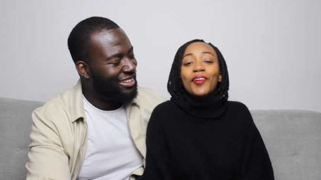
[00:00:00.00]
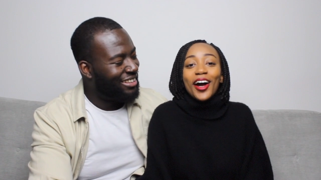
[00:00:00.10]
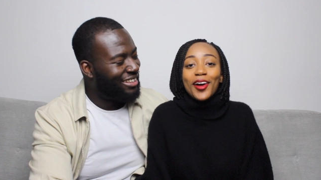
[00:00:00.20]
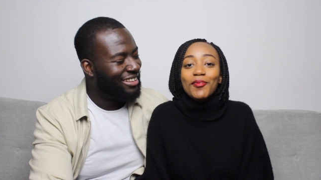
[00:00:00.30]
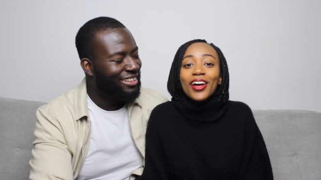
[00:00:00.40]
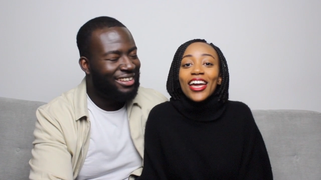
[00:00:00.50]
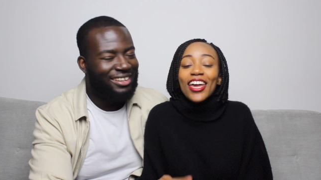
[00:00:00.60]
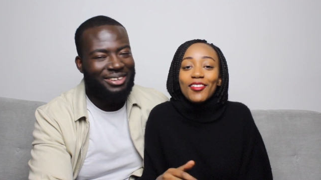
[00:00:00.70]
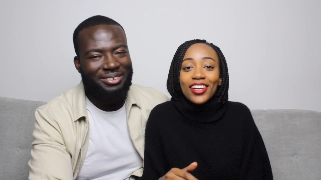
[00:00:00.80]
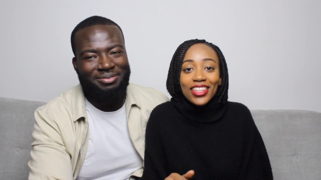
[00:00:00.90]
Speaker 1: But um,
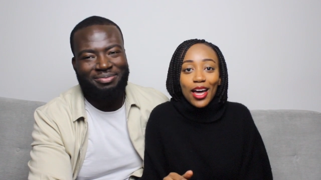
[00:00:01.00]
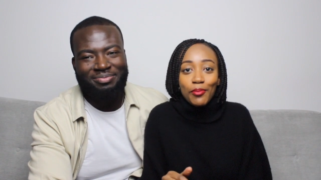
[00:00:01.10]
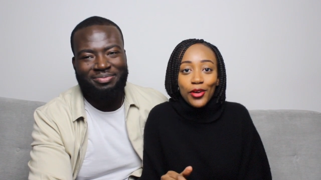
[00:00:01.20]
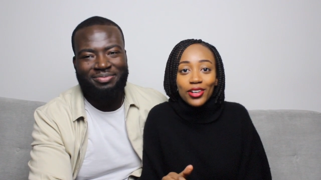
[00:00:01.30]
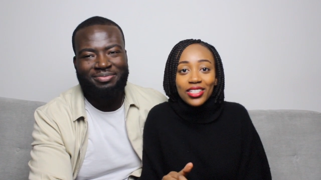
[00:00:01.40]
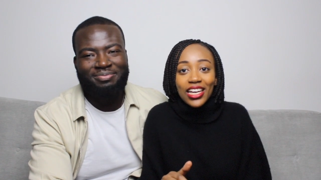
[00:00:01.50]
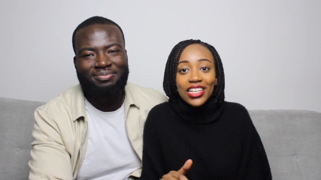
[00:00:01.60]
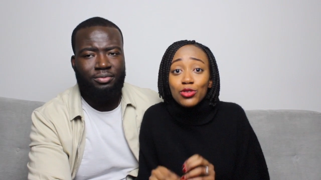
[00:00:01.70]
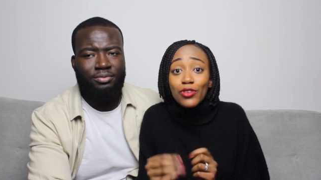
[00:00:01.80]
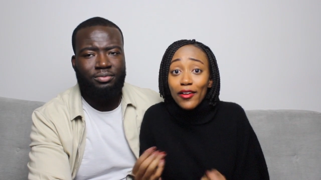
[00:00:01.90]
even in that
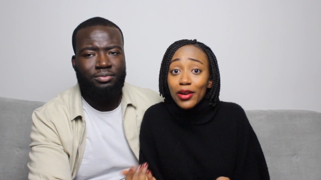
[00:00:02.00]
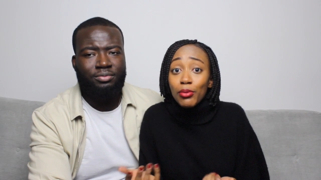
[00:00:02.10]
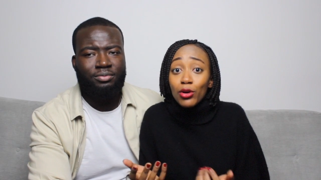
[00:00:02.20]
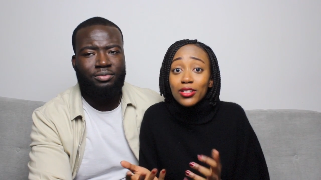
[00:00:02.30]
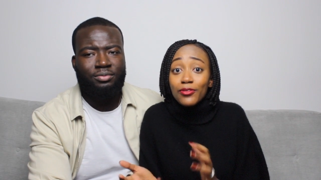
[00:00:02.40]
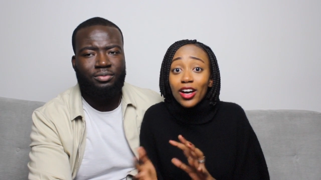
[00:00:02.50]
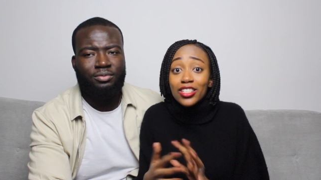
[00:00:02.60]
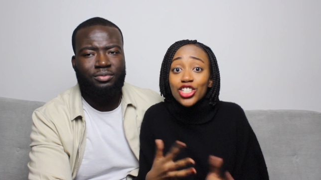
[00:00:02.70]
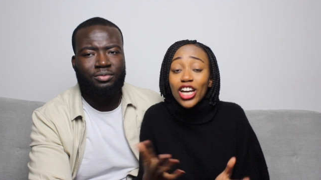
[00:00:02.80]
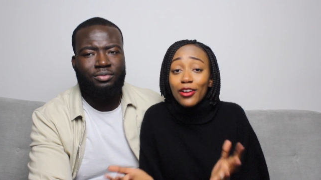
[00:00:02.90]
process, it was very important for us
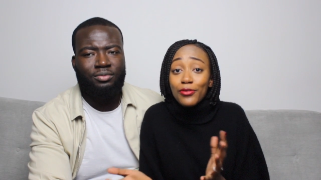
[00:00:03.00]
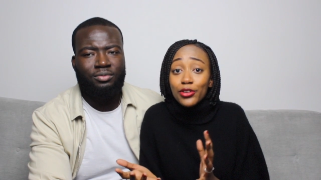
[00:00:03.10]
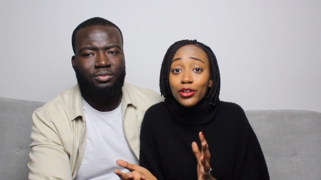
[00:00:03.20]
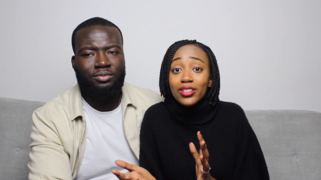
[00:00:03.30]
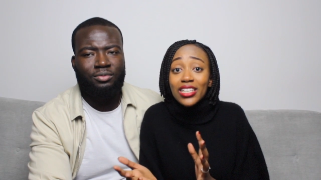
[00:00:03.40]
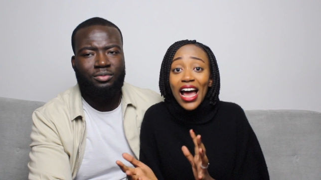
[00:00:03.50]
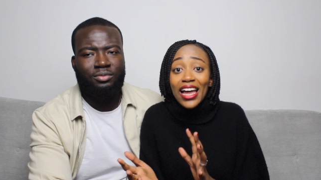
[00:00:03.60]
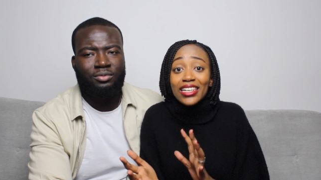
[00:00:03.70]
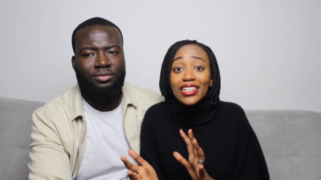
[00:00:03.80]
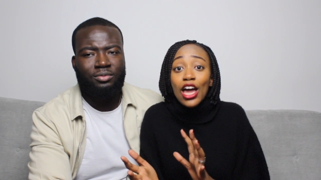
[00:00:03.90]
to check fruits
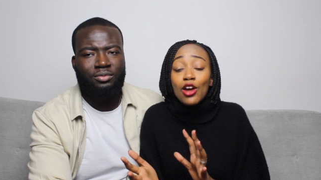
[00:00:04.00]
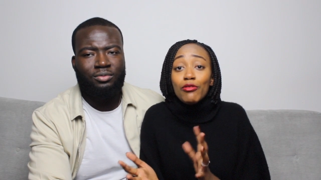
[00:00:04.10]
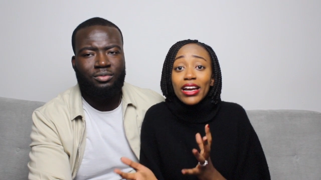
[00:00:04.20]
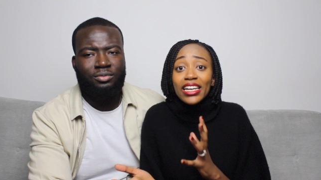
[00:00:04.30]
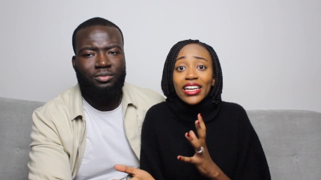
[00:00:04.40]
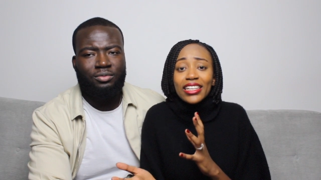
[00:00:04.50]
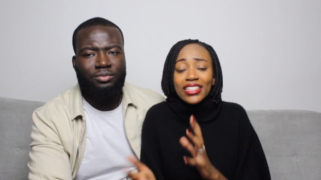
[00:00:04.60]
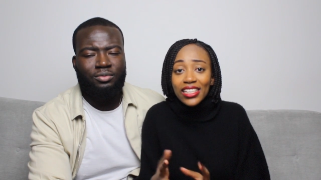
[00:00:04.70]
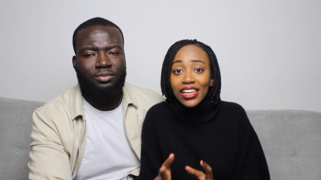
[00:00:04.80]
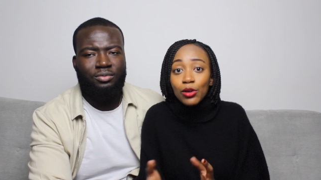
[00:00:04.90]
and really
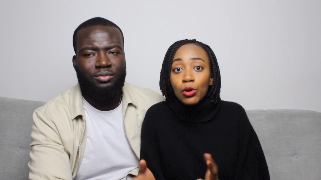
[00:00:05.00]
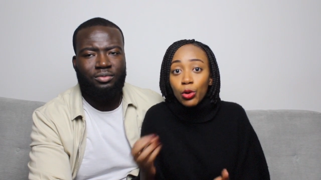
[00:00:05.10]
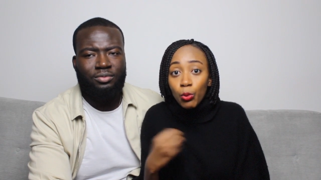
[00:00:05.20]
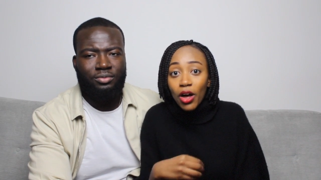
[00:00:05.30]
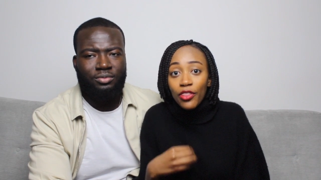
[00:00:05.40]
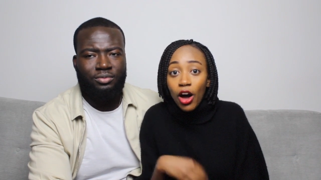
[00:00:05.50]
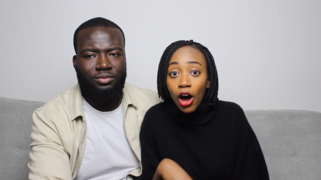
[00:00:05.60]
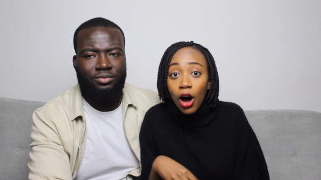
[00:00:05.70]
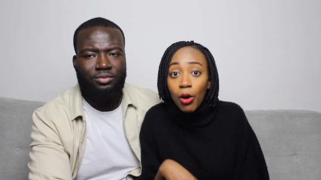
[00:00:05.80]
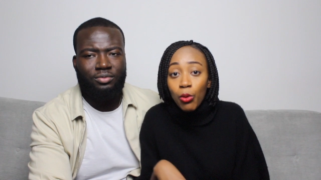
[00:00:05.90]
see what the
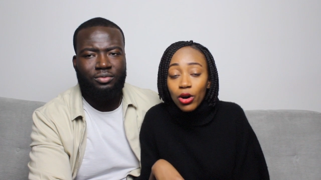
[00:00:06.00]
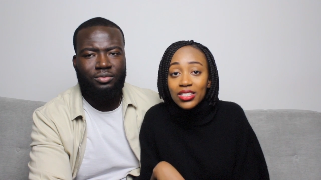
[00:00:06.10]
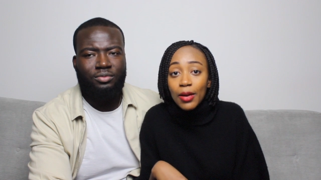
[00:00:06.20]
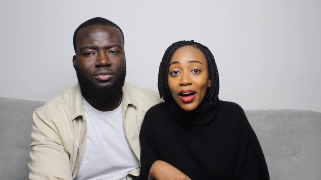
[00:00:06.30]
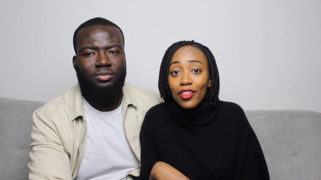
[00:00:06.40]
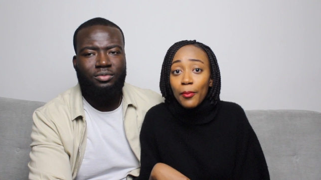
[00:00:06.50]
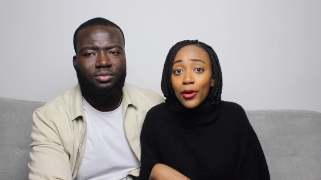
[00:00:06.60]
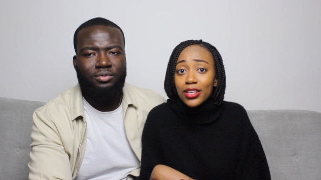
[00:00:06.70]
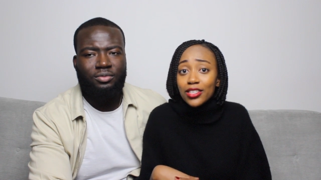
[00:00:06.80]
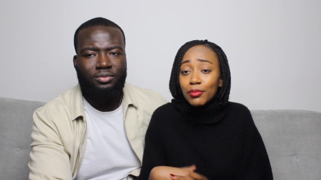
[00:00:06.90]
heart was about that
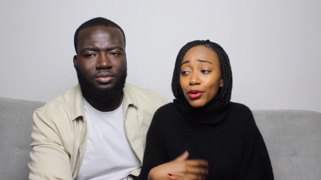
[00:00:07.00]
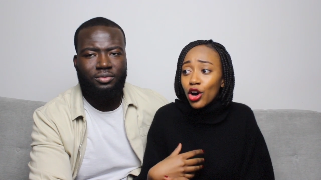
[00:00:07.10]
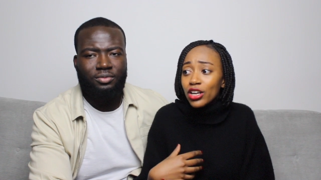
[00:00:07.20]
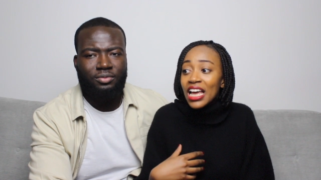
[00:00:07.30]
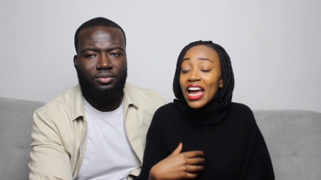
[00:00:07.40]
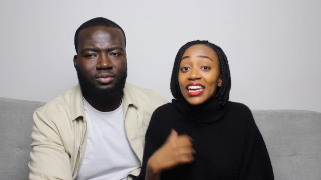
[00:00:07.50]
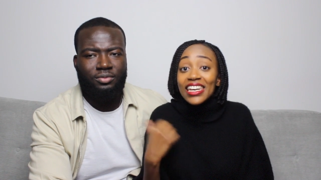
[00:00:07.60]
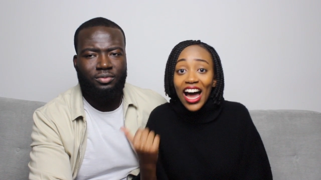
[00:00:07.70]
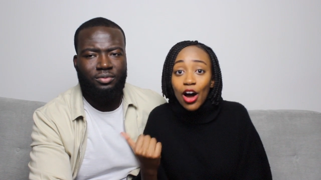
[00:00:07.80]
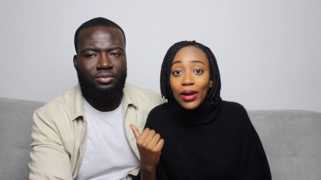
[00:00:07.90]
person. Because
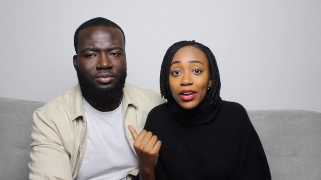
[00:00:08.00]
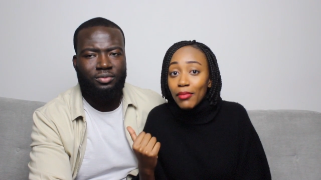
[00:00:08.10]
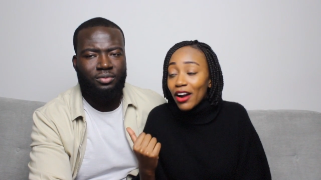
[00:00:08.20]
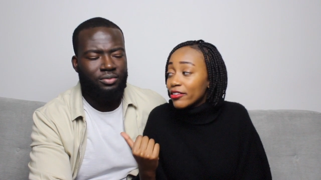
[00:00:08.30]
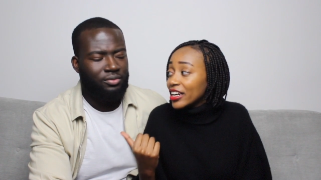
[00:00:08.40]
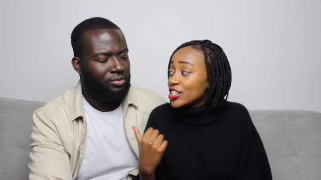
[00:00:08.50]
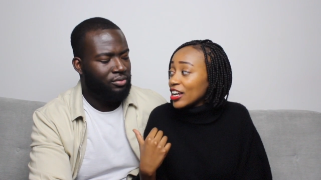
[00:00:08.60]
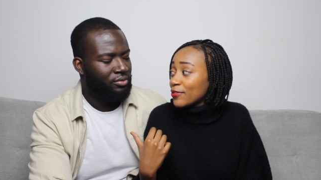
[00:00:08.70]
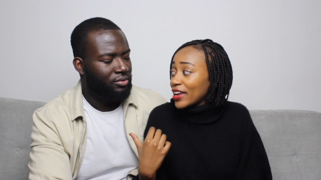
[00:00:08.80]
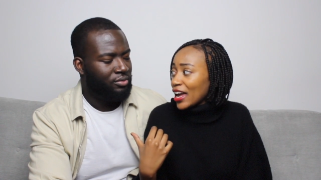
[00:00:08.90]
now in marriage,
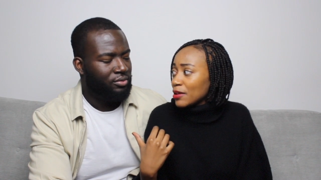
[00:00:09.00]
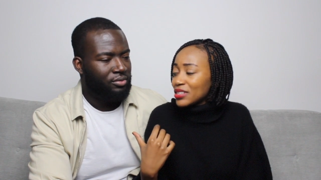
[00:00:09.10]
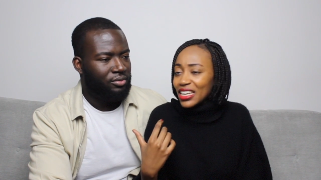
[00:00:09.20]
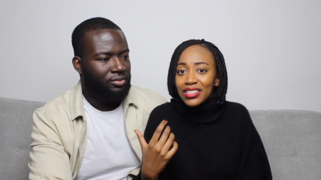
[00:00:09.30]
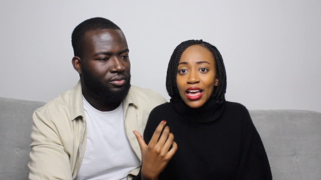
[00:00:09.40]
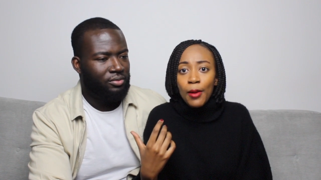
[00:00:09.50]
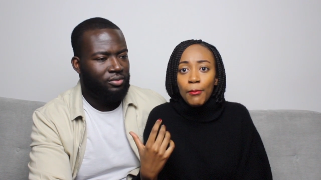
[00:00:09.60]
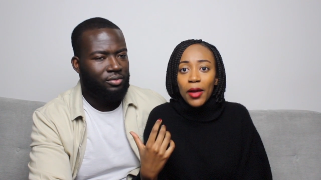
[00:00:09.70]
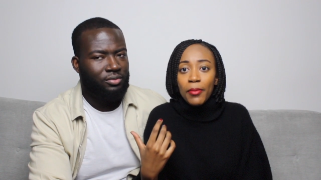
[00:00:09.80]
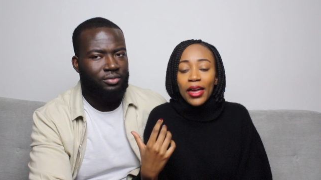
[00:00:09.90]
if Gabes is
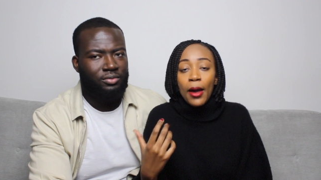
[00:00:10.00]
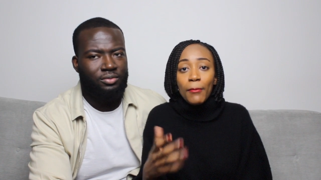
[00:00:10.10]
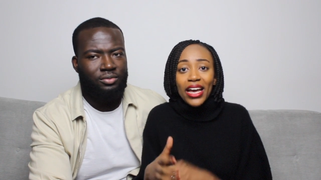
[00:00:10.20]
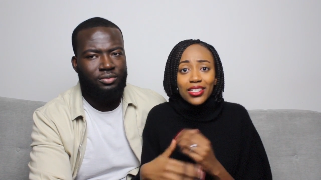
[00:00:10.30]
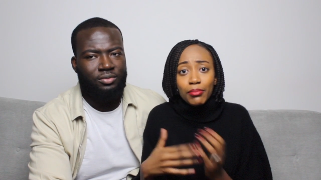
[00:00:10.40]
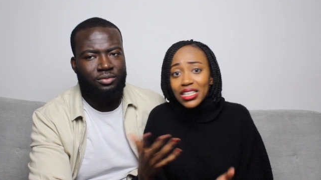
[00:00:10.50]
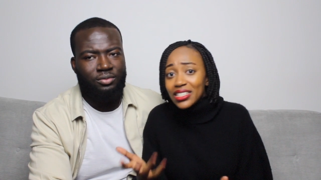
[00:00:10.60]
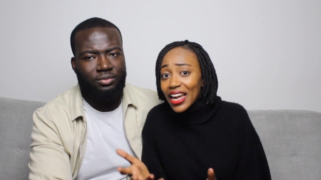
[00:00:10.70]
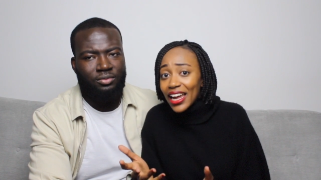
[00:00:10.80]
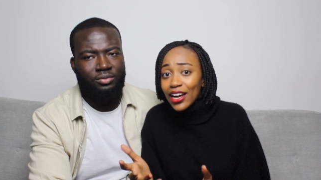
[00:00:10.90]
maybe makes a
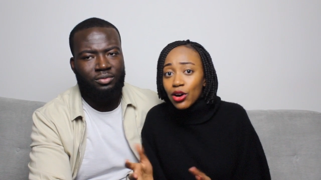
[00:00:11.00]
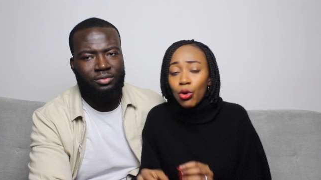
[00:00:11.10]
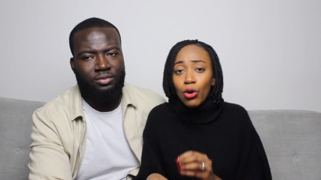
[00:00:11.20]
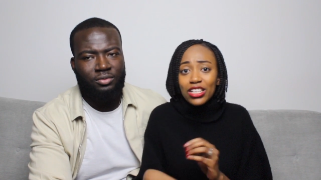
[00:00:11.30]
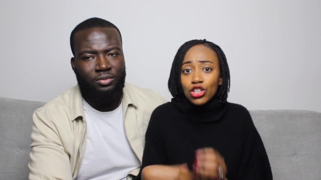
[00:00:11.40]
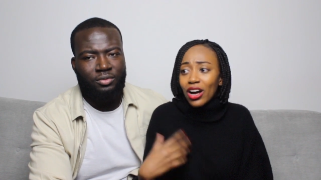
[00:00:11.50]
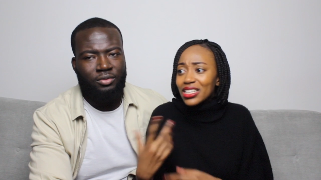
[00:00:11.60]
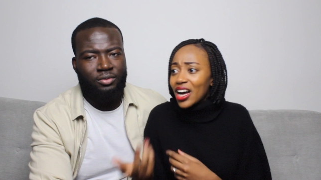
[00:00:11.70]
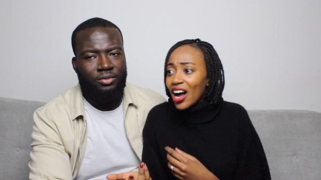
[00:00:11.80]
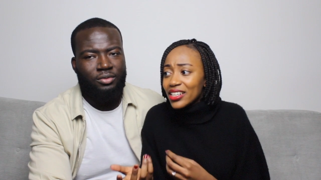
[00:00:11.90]
mistake or is not
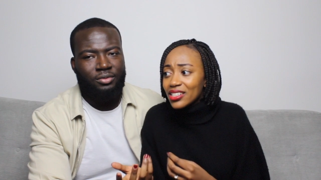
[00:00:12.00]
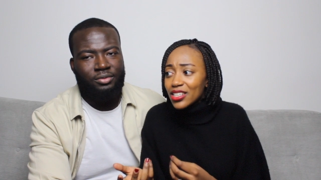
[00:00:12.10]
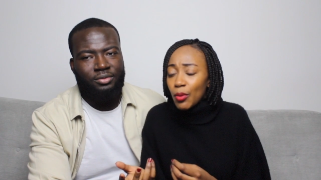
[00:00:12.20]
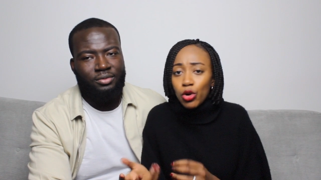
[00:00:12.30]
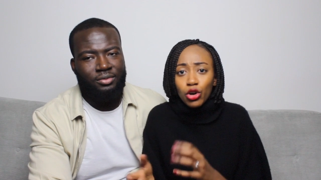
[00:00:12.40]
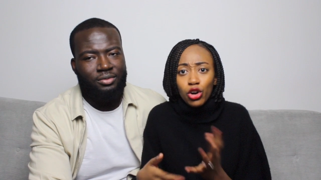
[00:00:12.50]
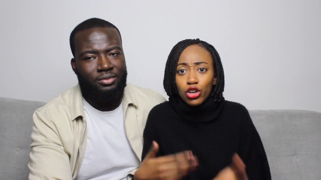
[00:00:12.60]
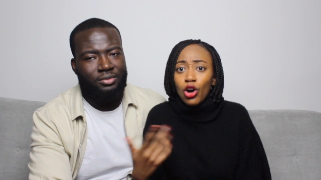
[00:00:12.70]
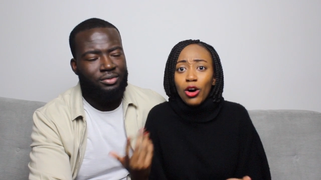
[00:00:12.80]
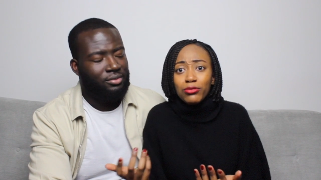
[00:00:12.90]
as kind to someone on
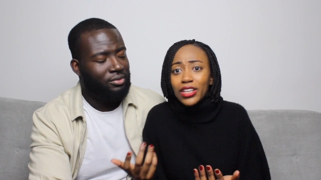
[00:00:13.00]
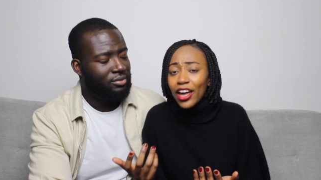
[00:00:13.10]
an off